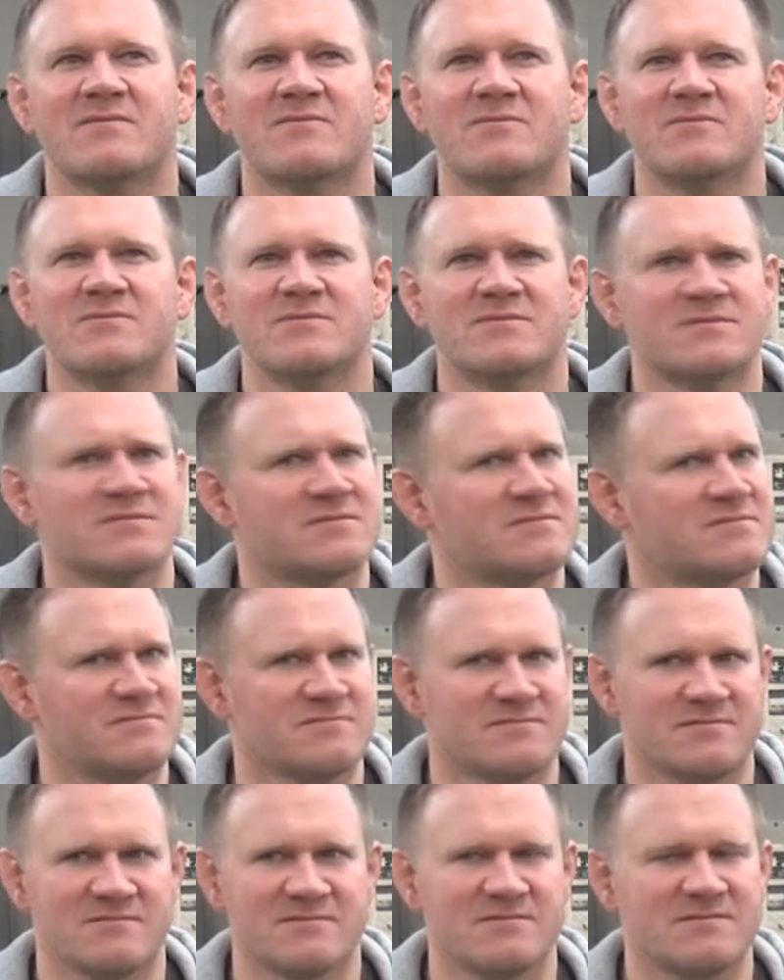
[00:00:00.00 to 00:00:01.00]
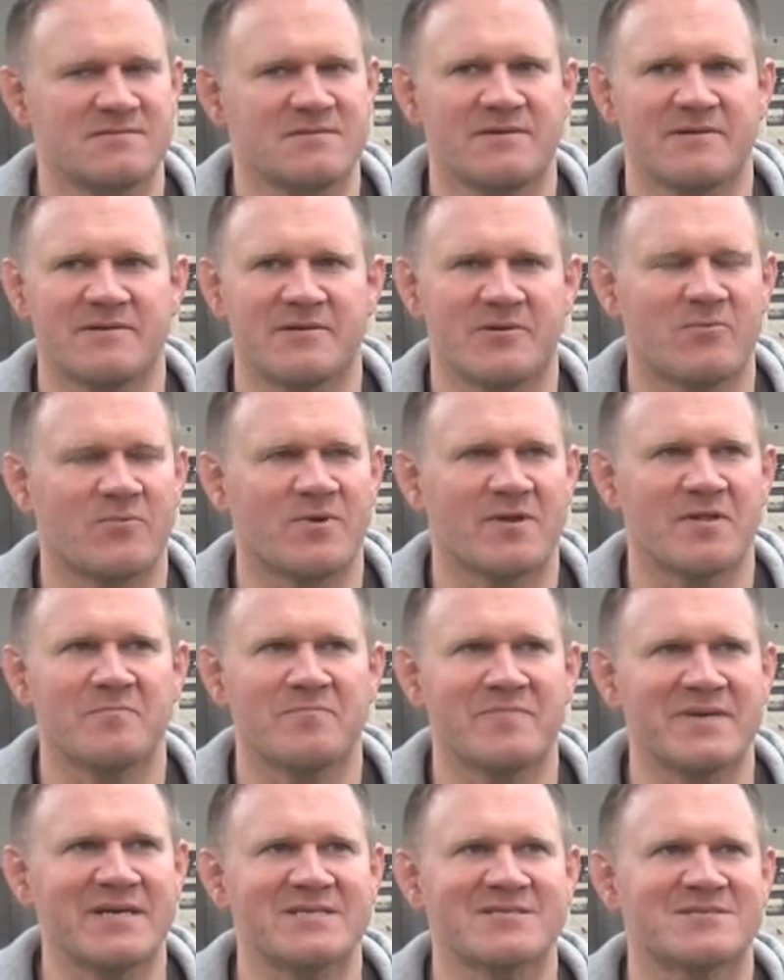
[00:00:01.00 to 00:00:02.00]
who is one of
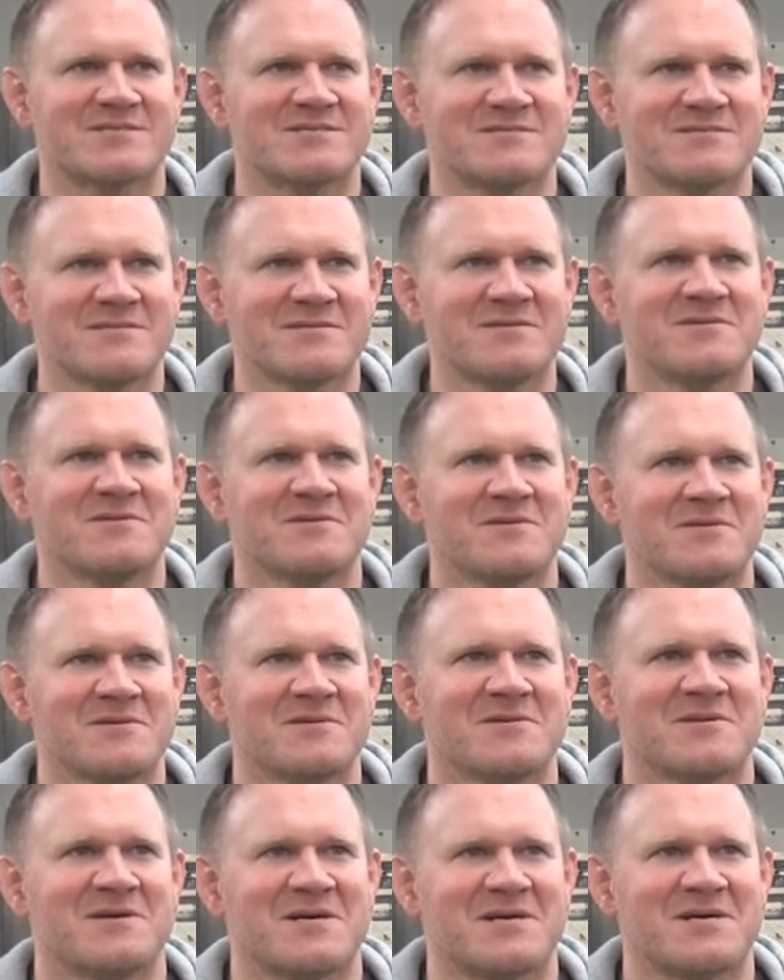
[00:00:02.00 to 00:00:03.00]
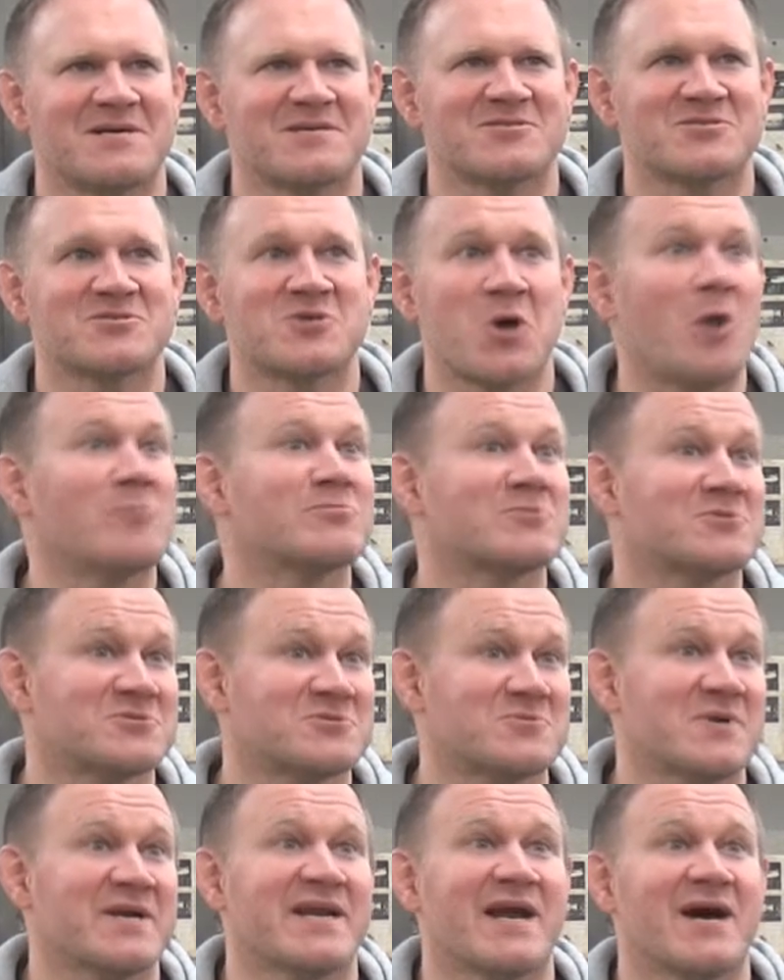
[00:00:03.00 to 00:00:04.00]
the biggest
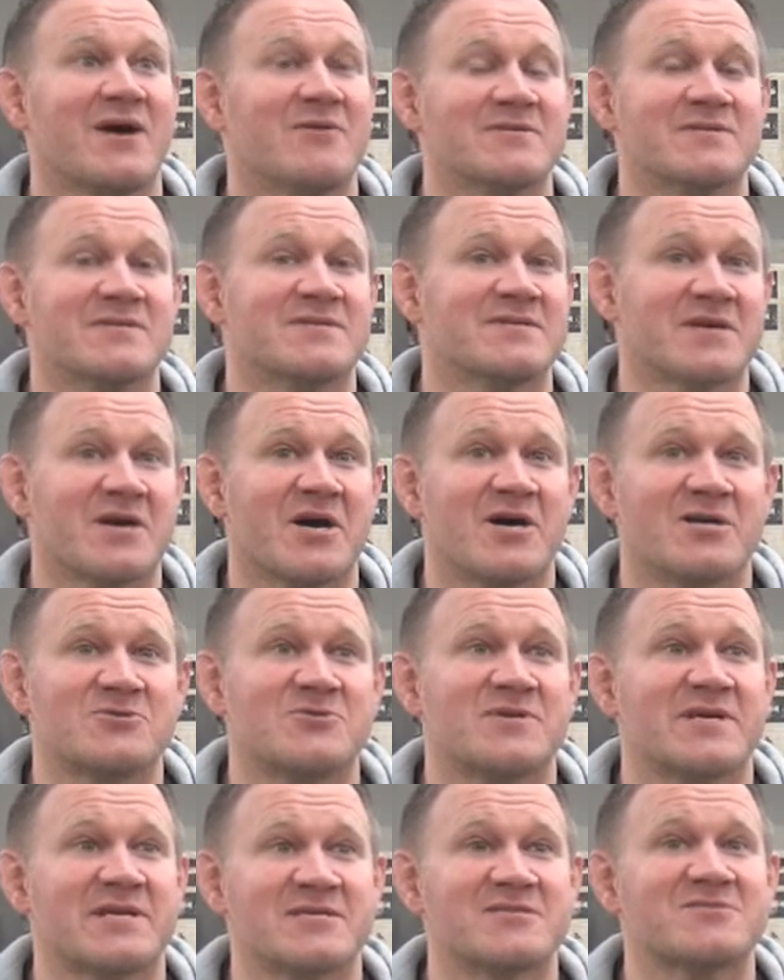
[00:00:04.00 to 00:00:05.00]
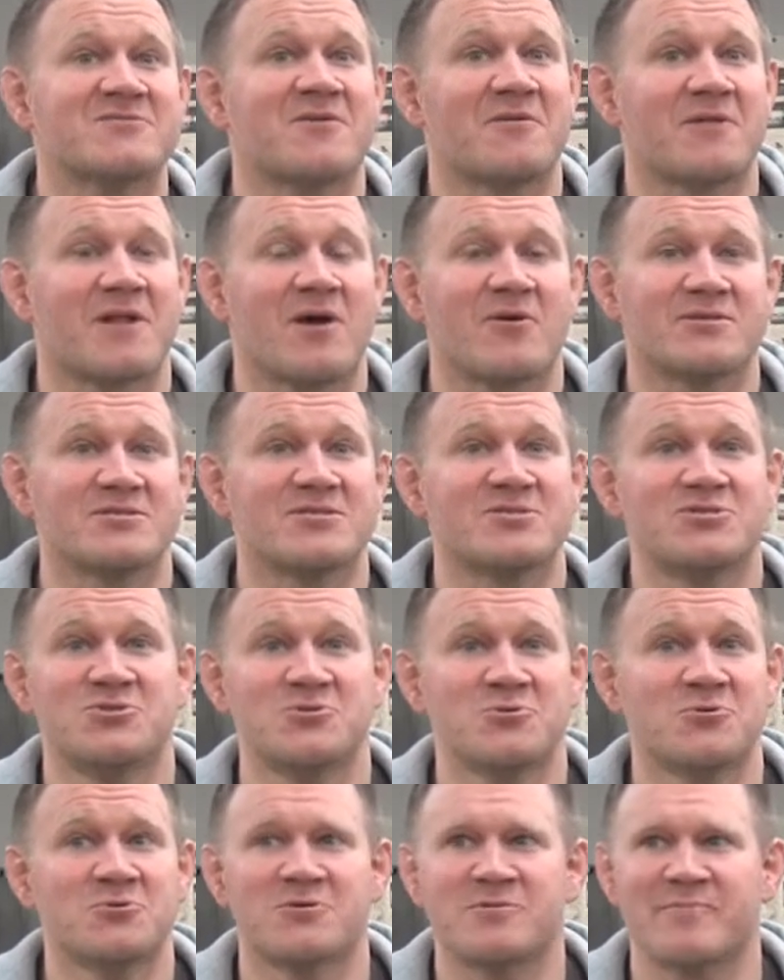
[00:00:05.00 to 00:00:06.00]
sculptors right now in the country. He started out as a
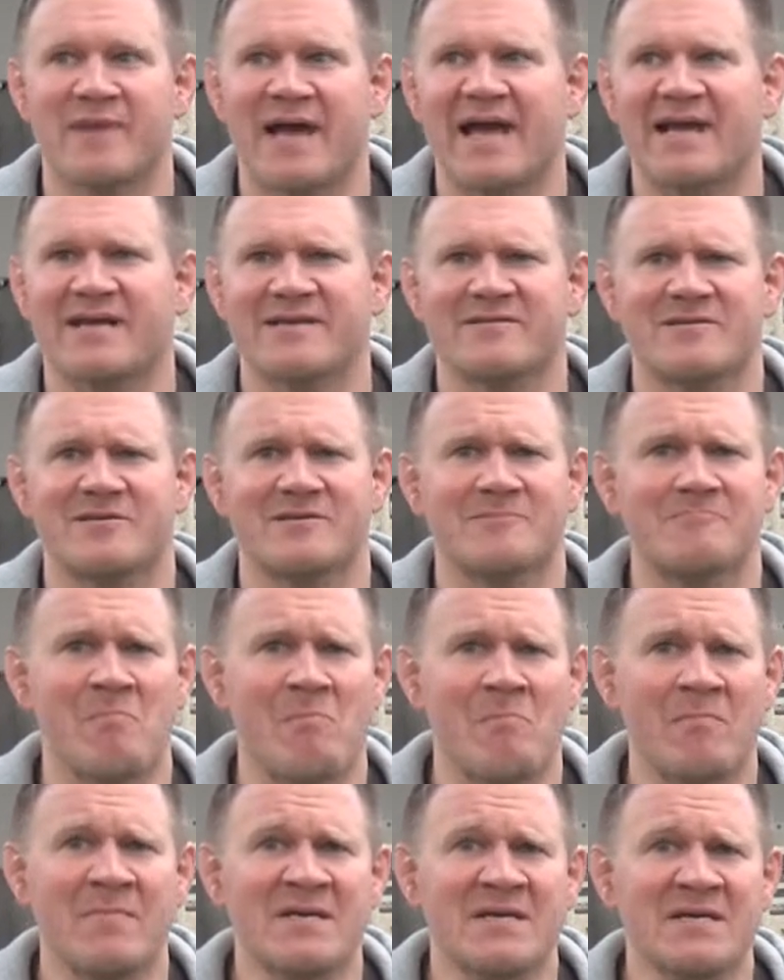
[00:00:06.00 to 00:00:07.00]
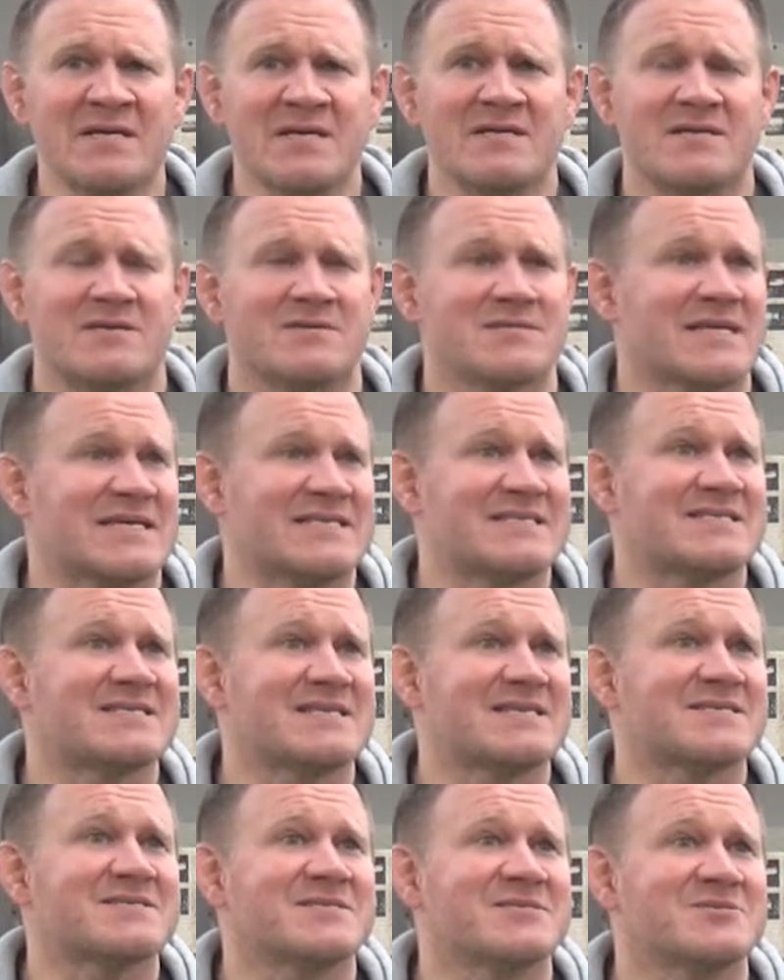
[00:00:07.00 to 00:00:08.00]
jeweler back in the late
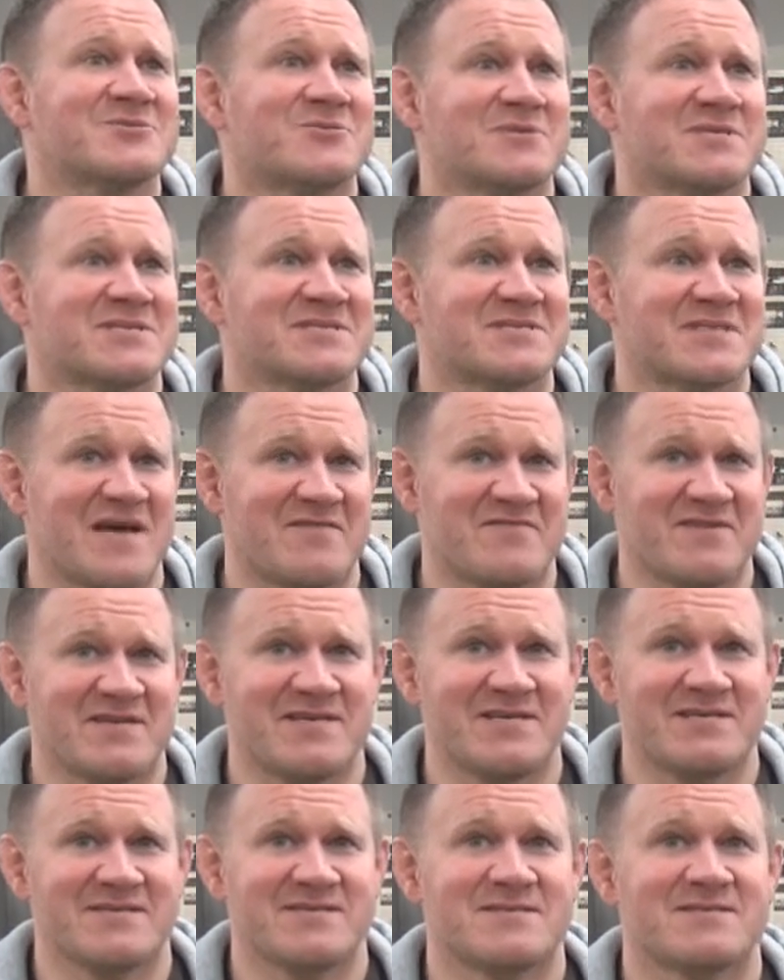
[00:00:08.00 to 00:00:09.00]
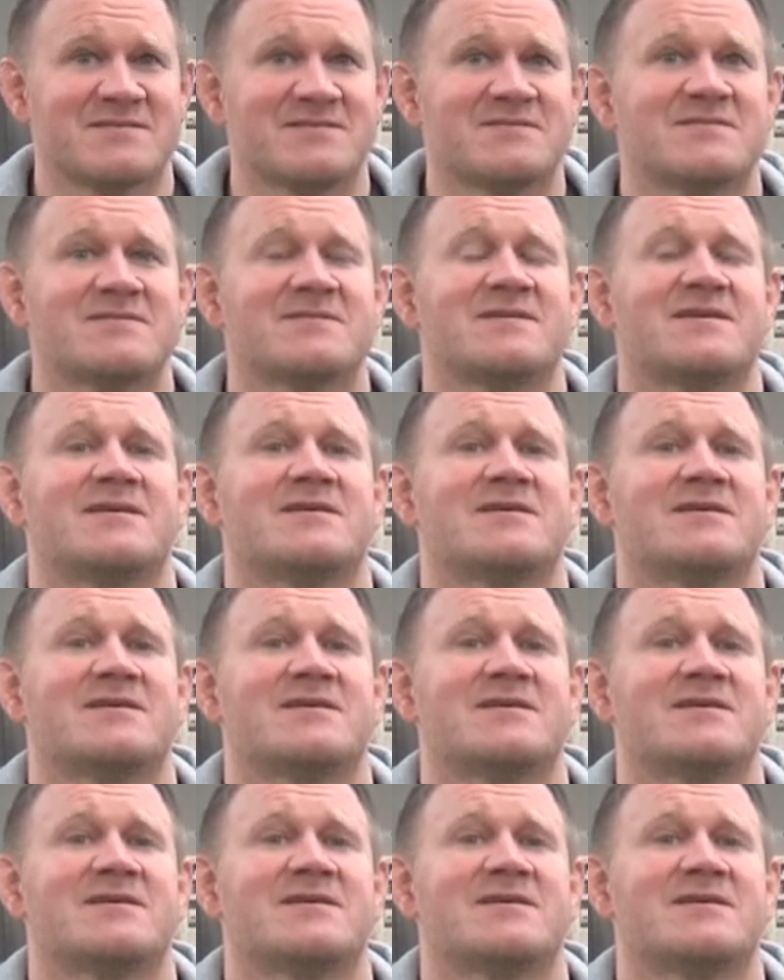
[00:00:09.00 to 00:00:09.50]
60s, early 70s.